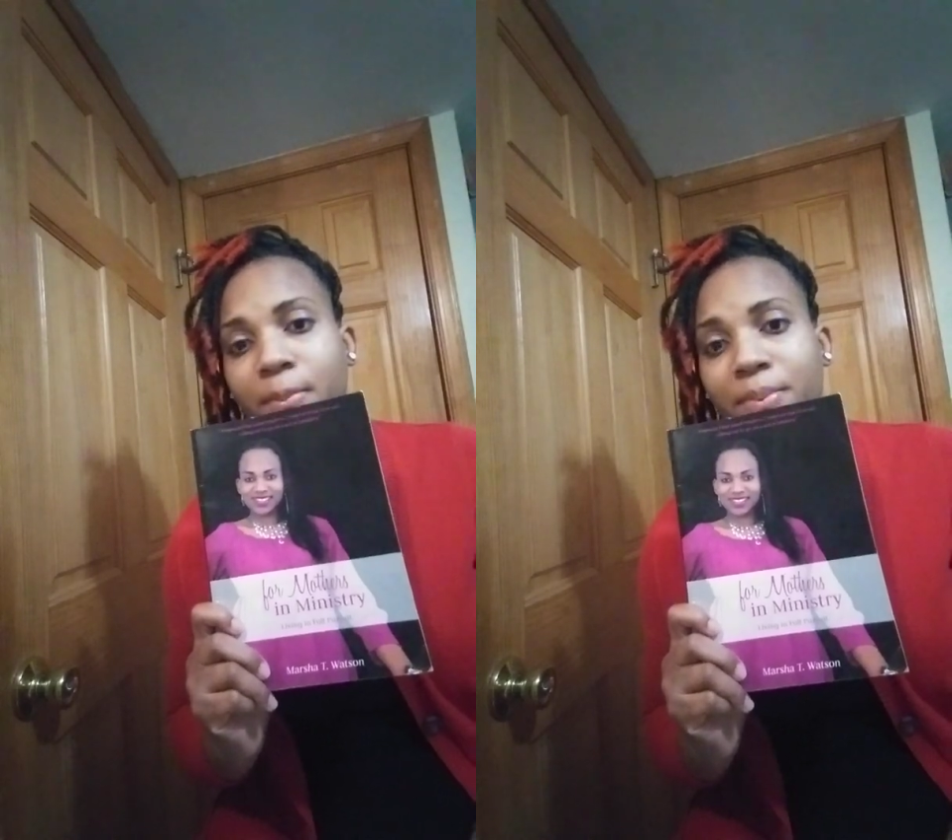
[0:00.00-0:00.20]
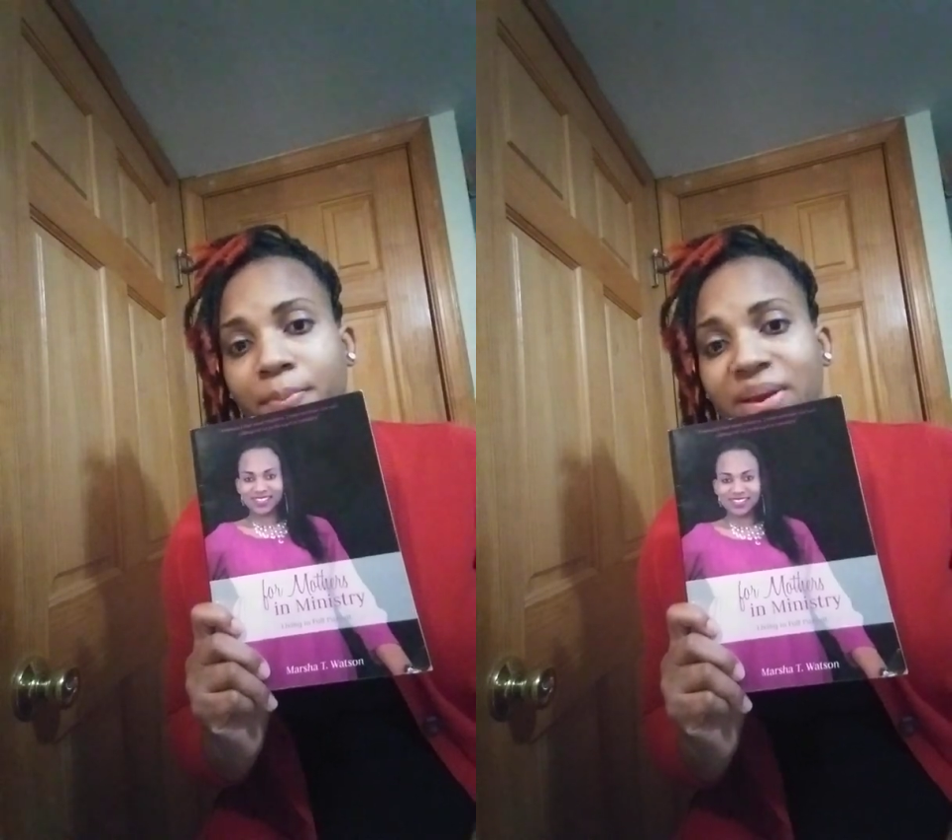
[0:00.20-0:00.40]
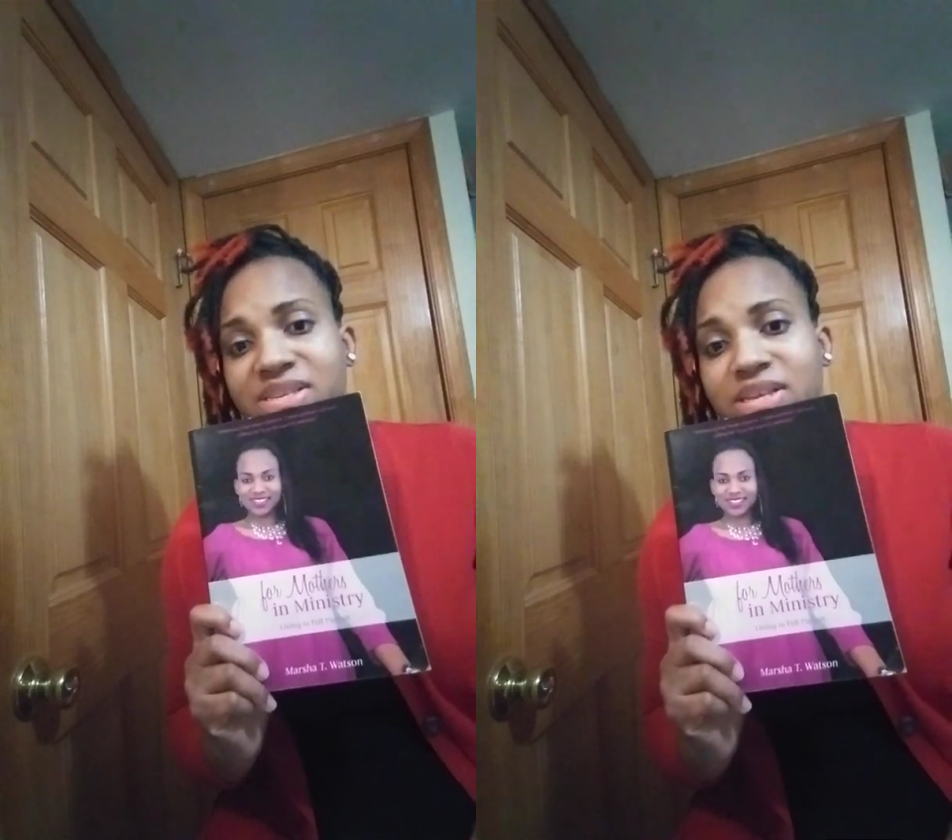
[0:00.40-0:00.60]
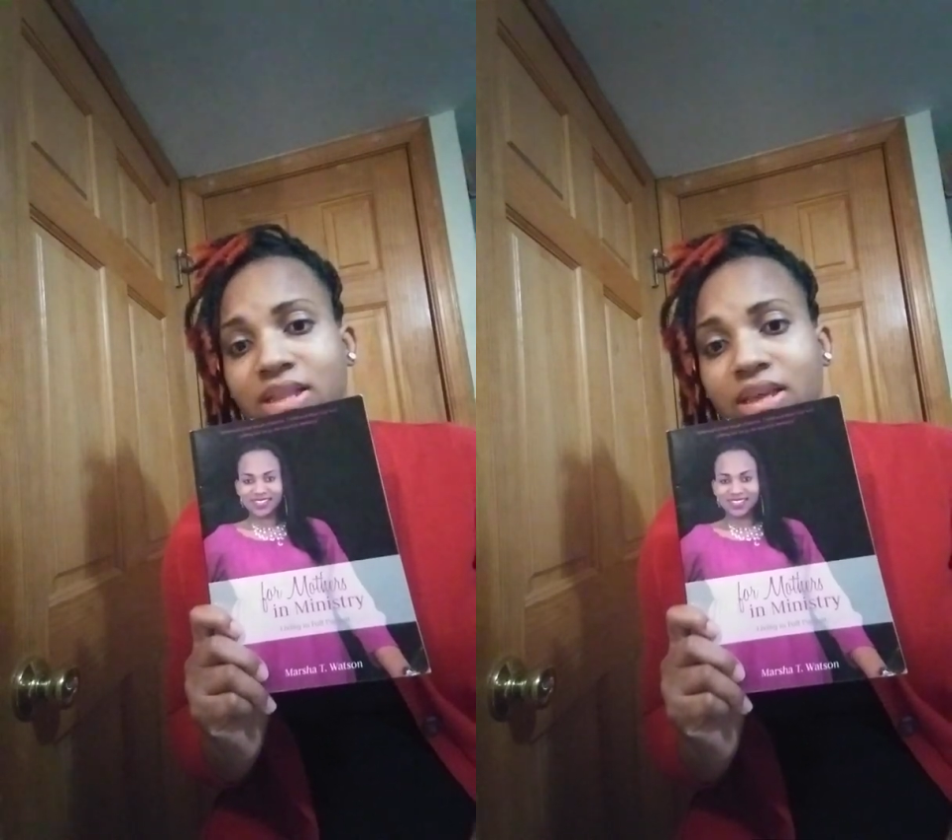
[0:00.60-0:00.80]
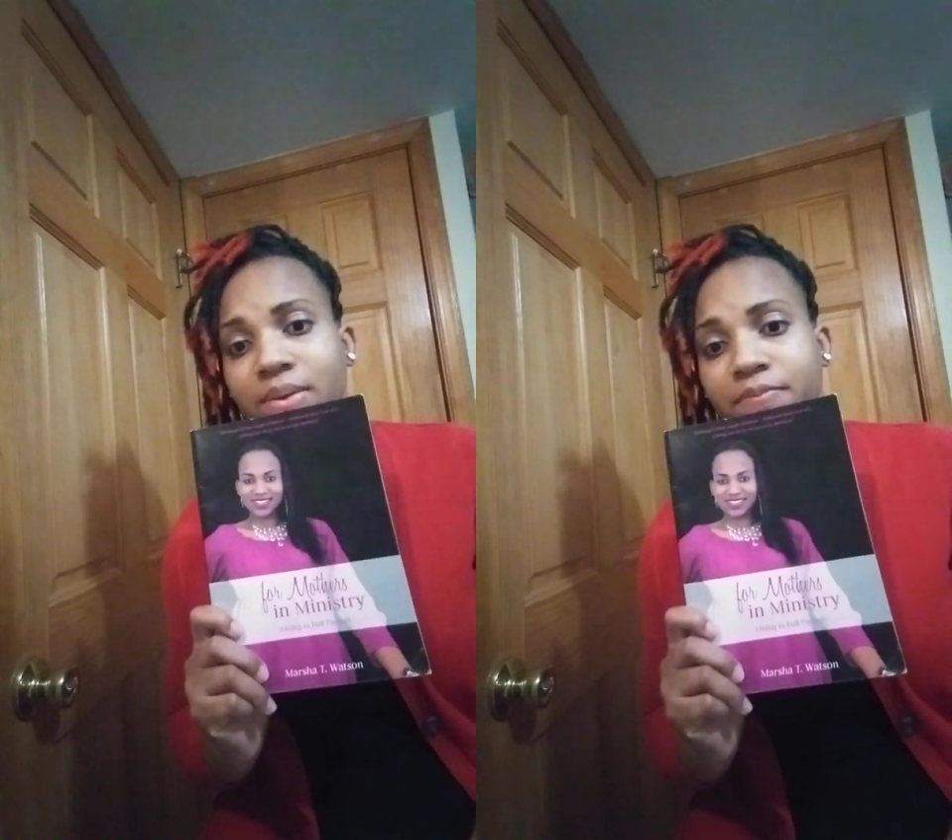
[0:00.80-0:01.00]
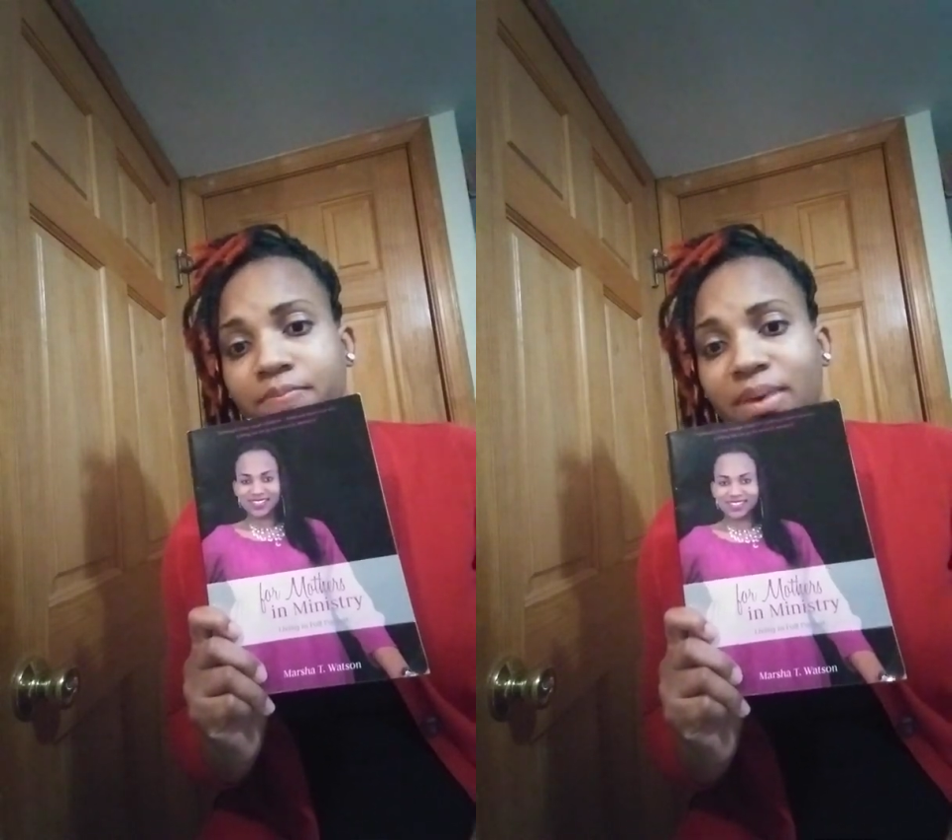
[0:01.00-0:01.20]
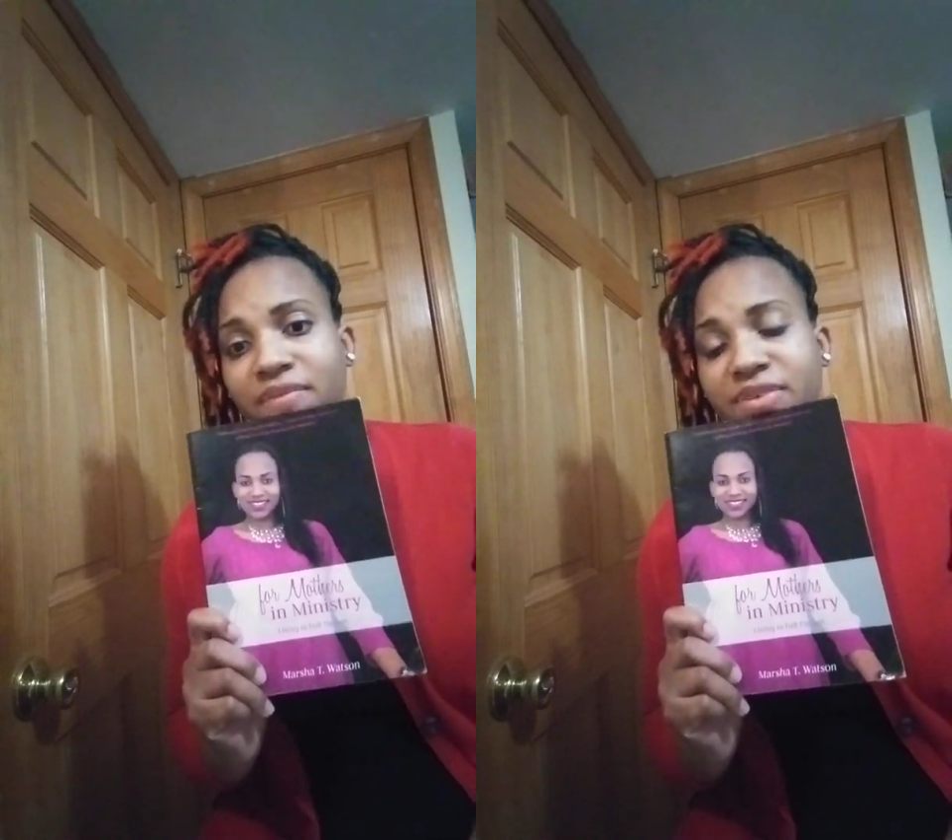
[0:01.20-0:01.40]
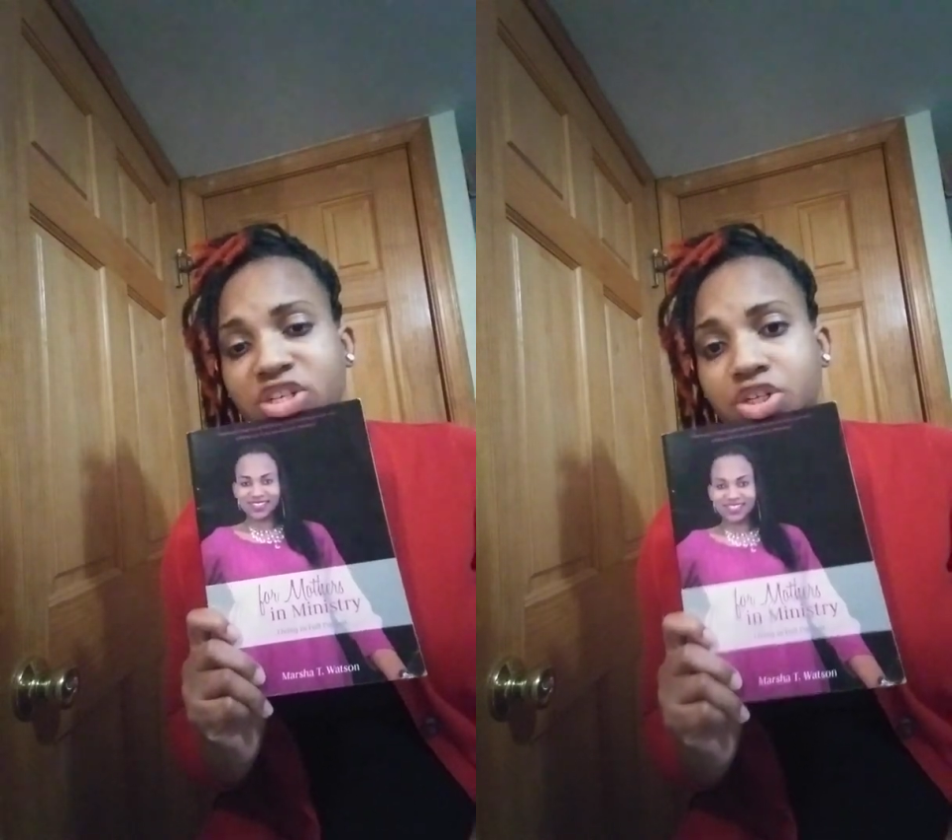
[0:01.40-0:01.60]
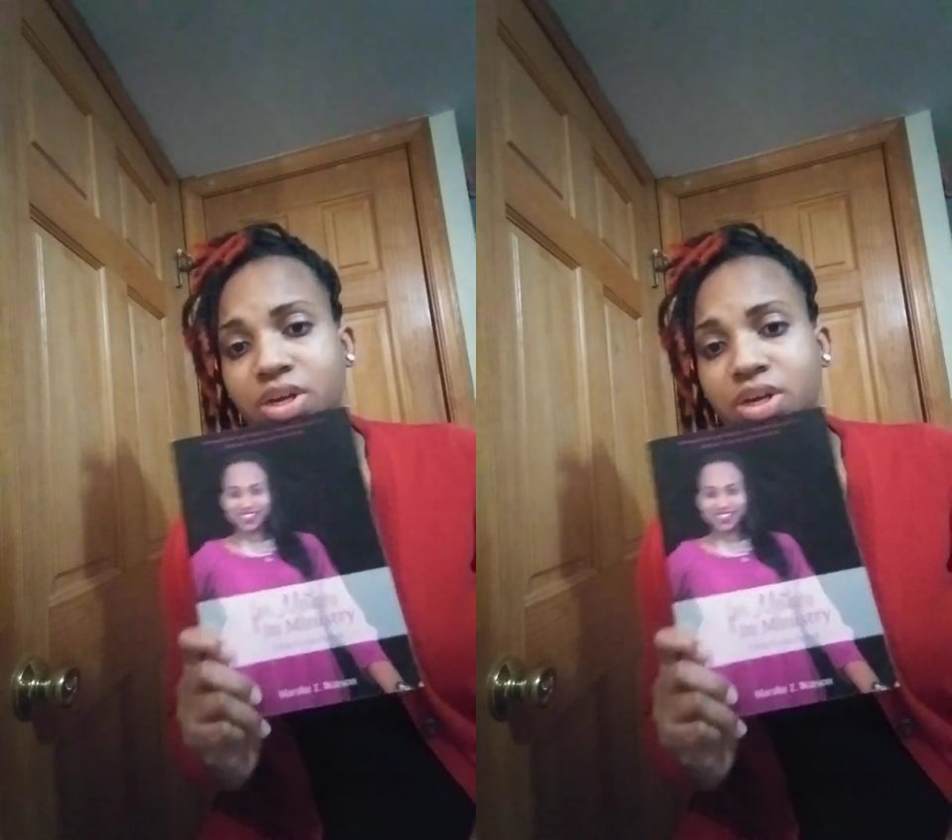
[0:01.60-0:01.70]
basically my venture